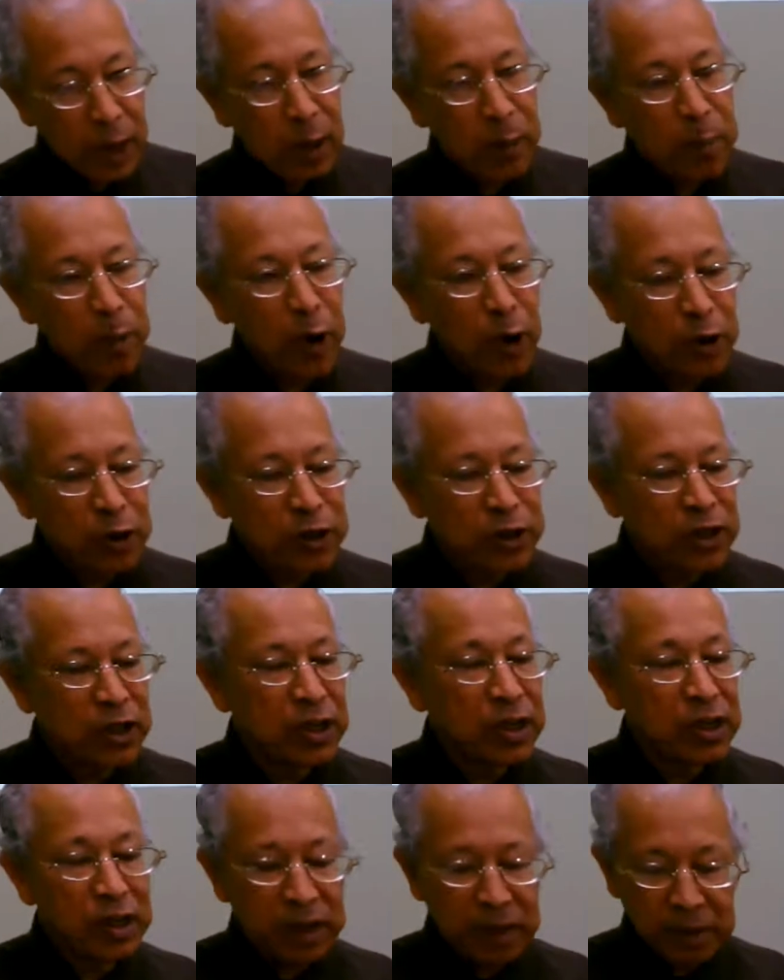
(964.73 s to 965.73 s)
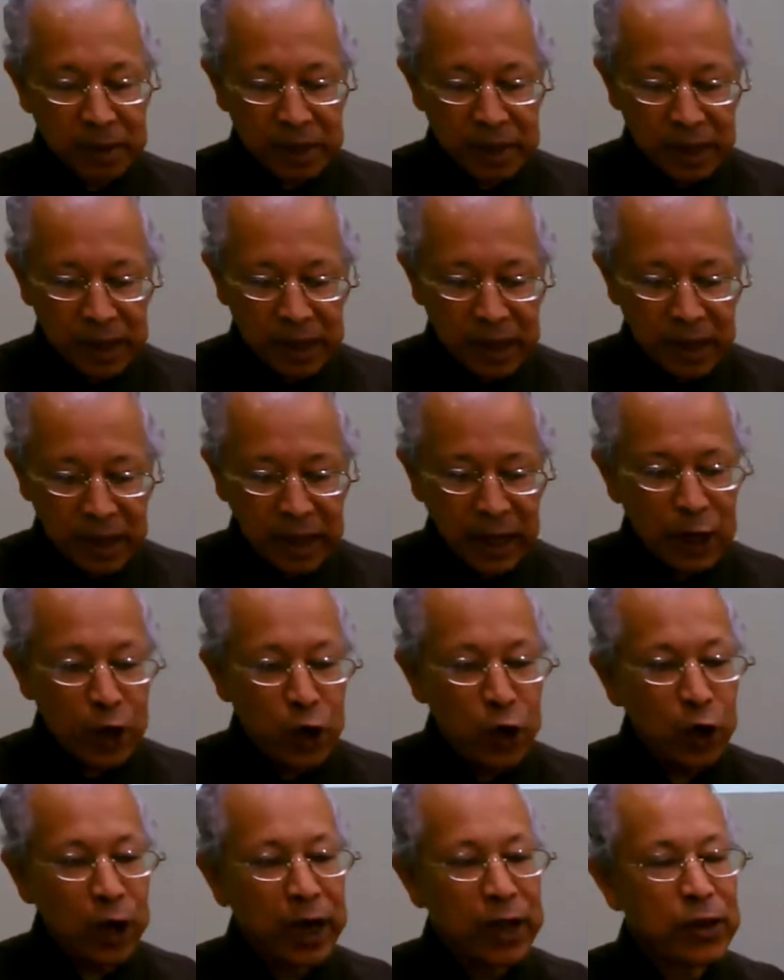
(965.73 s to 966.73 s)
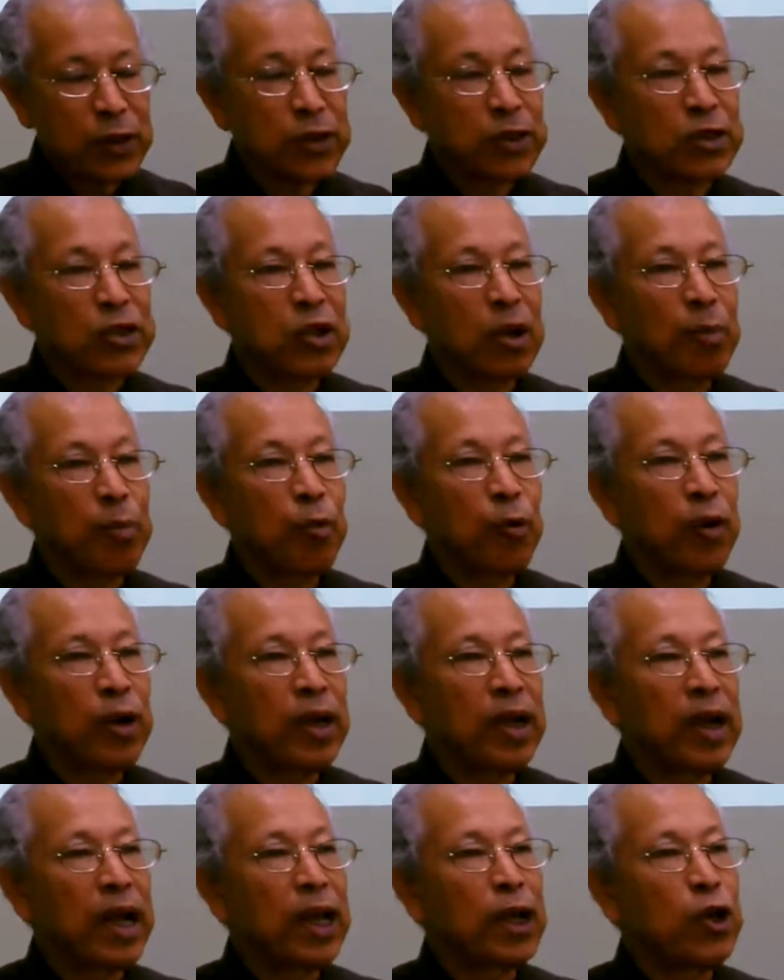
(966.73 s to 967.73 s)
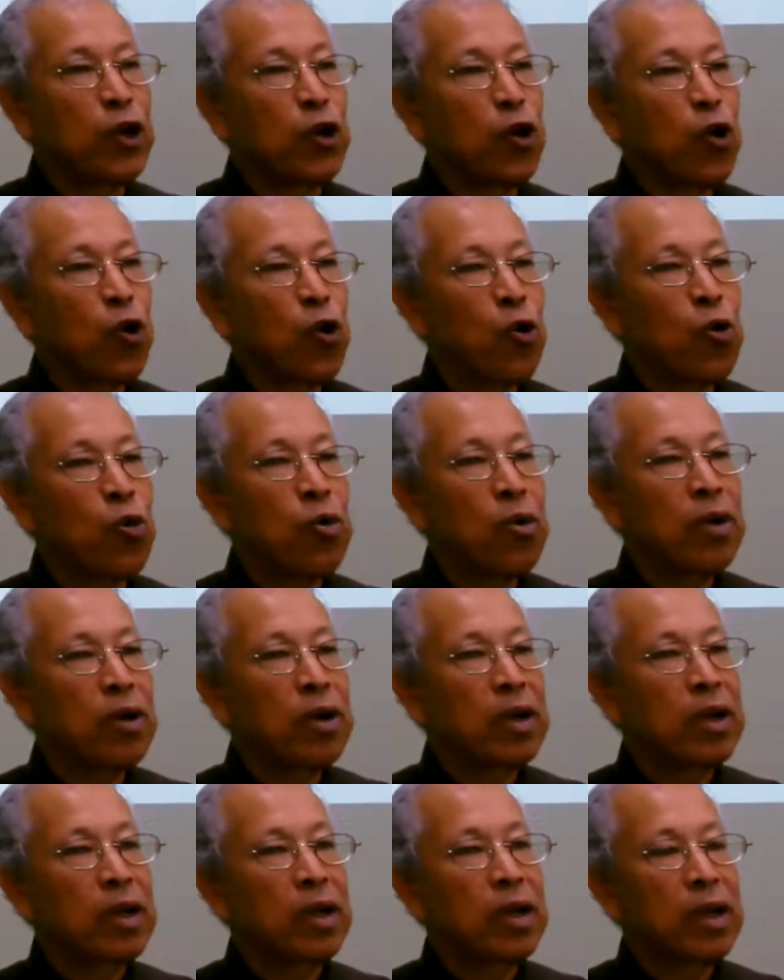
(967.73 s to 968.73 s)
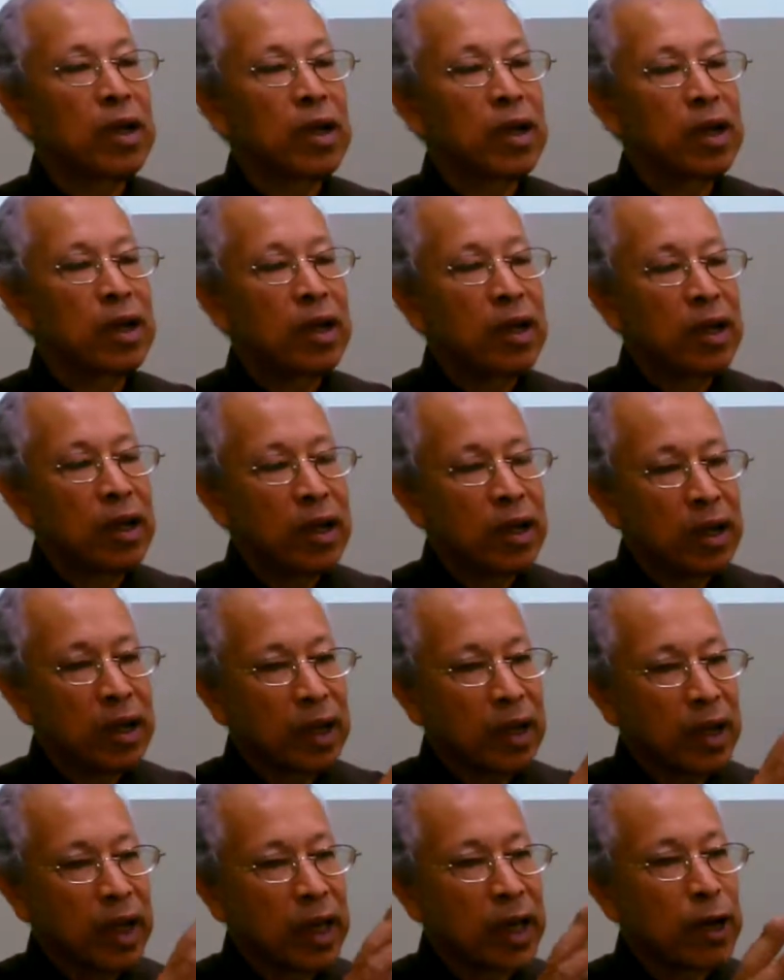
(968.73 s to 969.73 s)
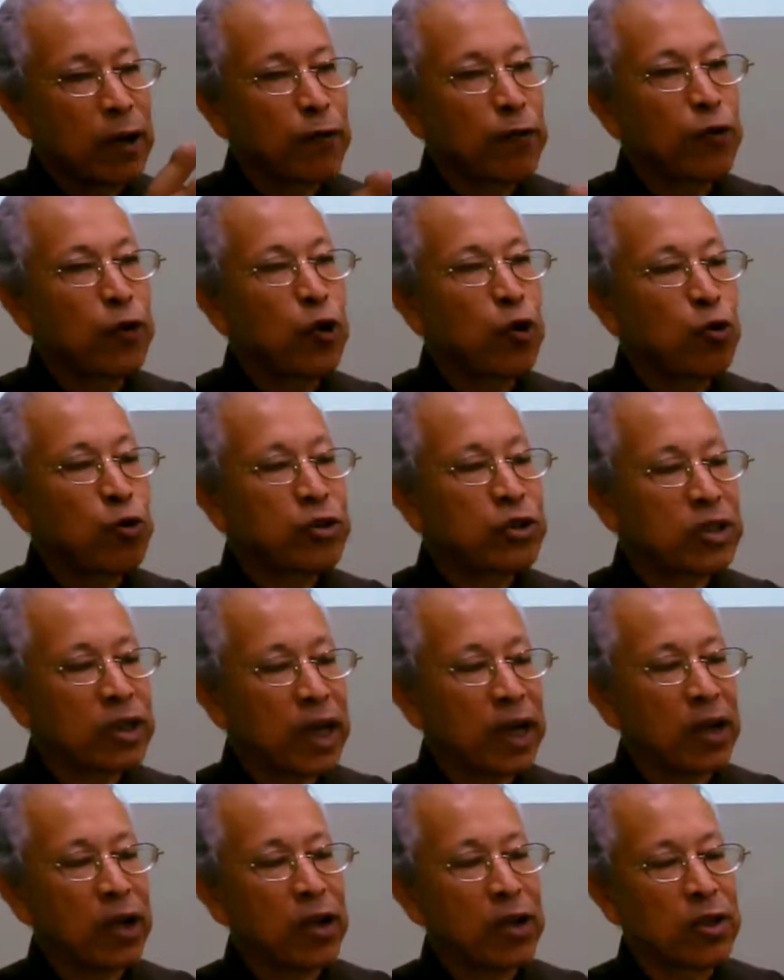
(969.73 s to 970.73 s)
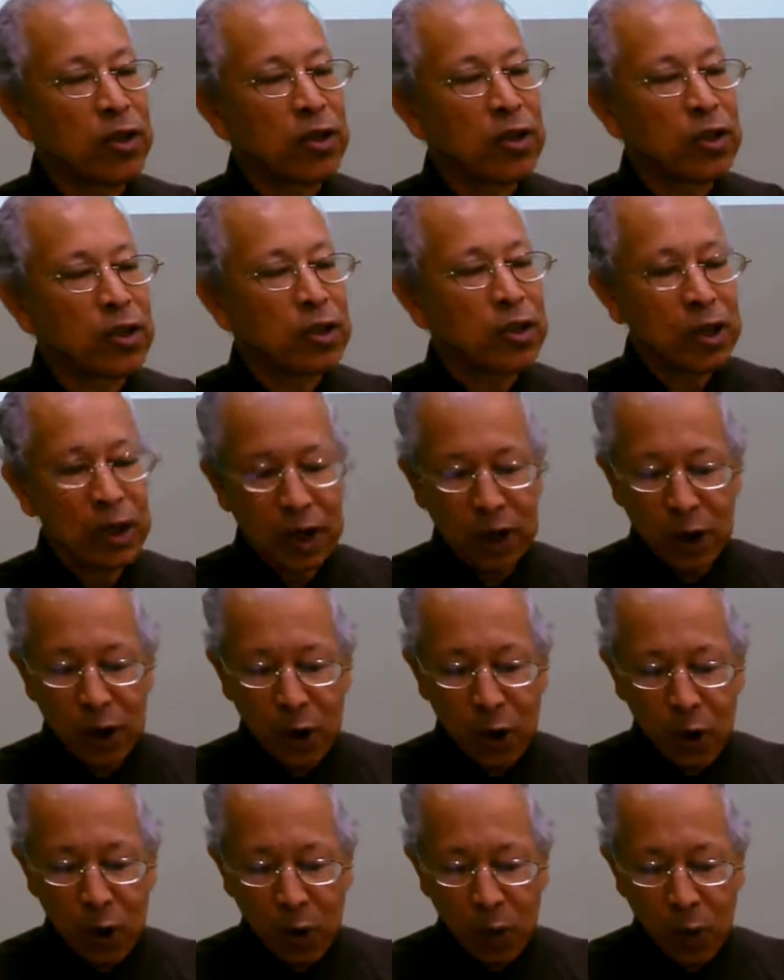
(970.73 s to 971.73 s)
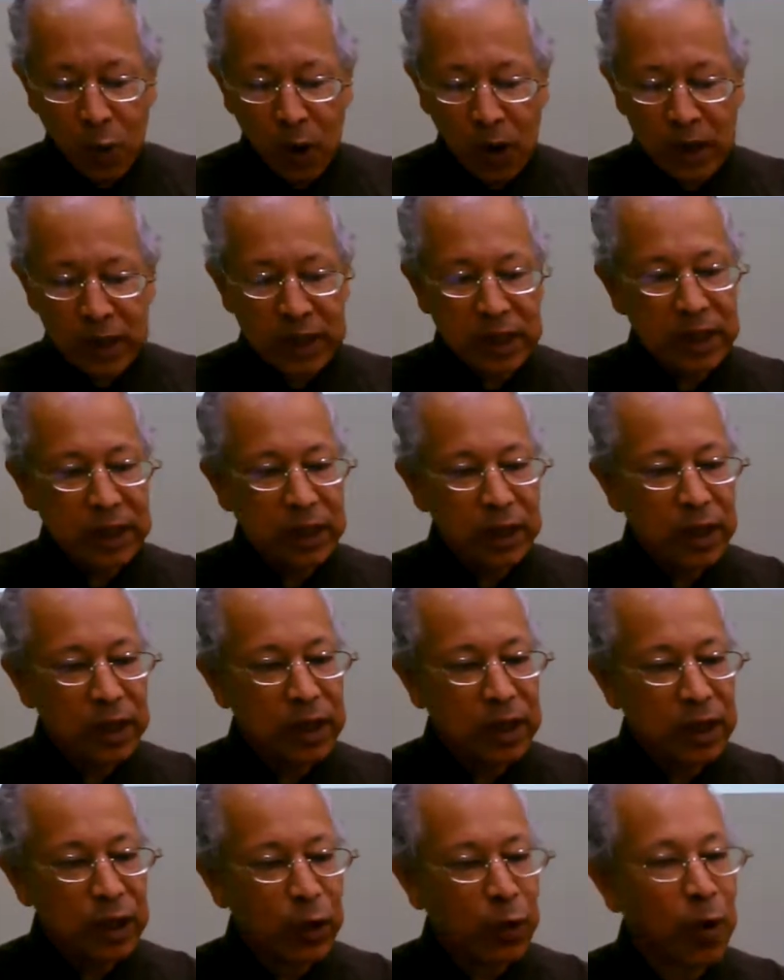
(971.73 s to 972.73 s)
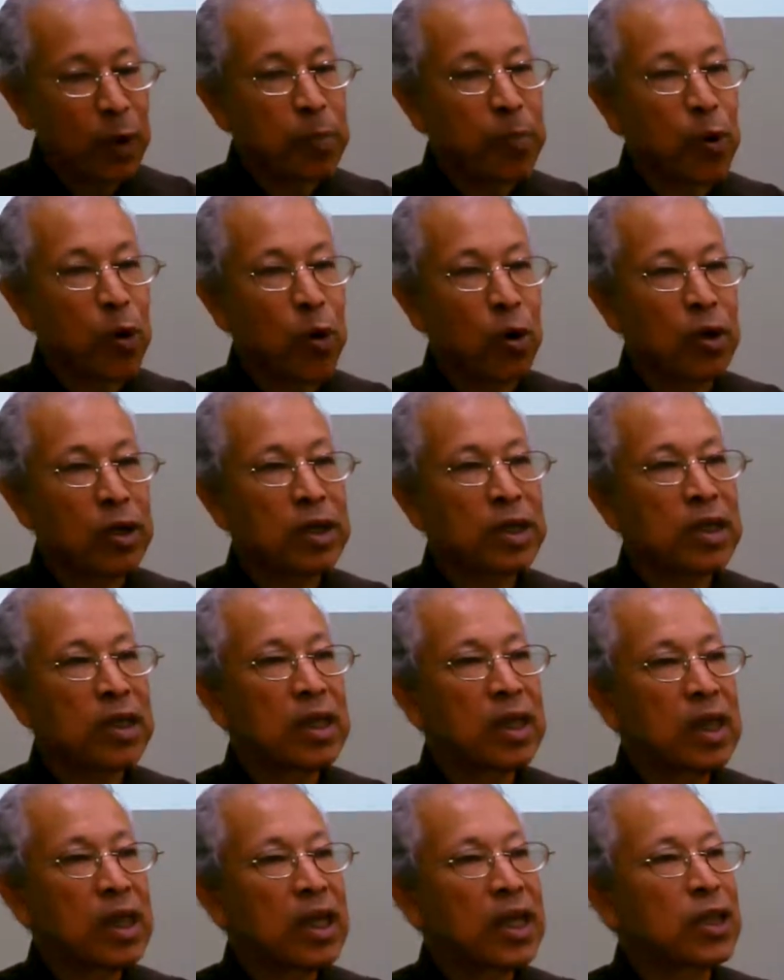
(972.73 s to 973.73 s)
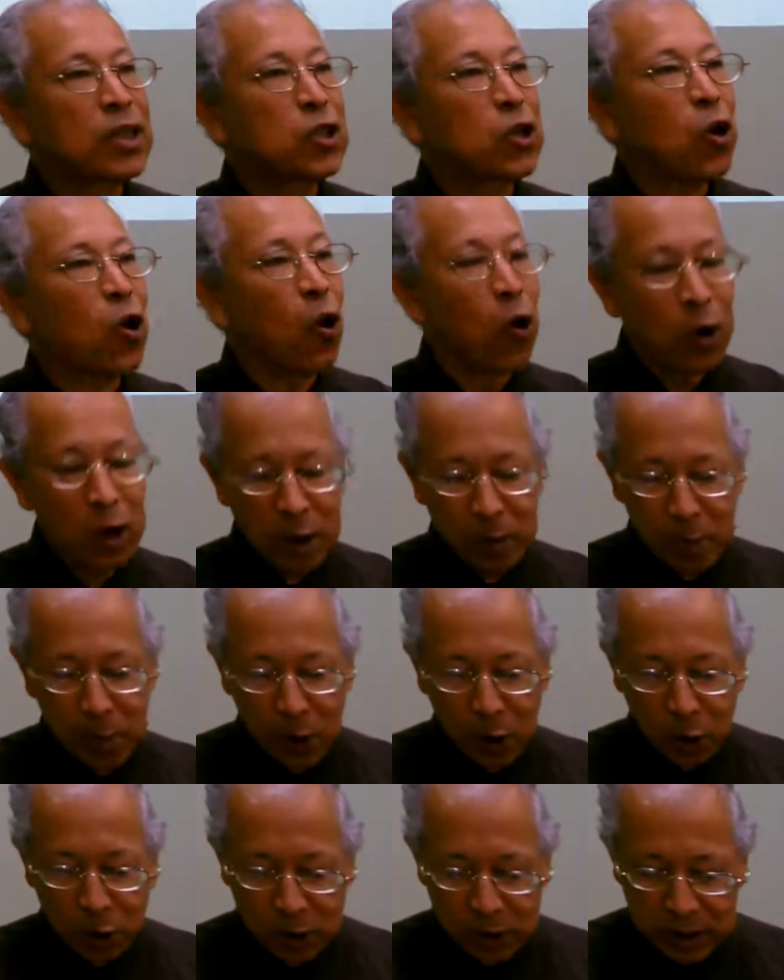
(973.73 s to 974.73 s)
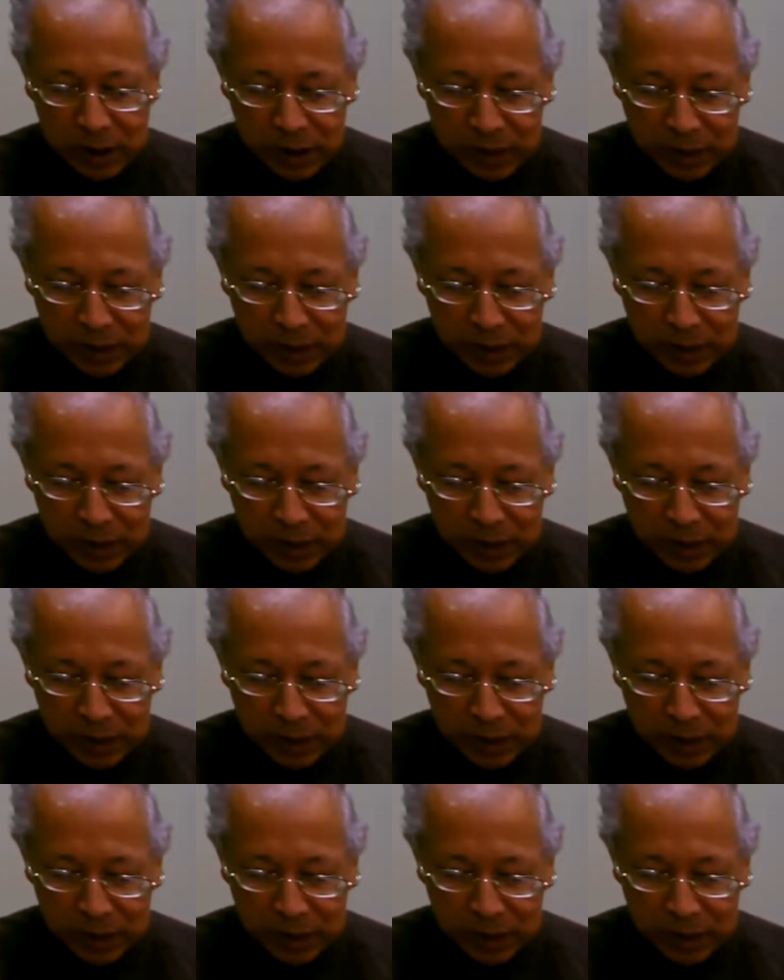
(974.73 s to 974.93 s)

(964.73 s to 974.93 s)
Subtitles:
person can look at the summary and know in a few seconds what the report is all about.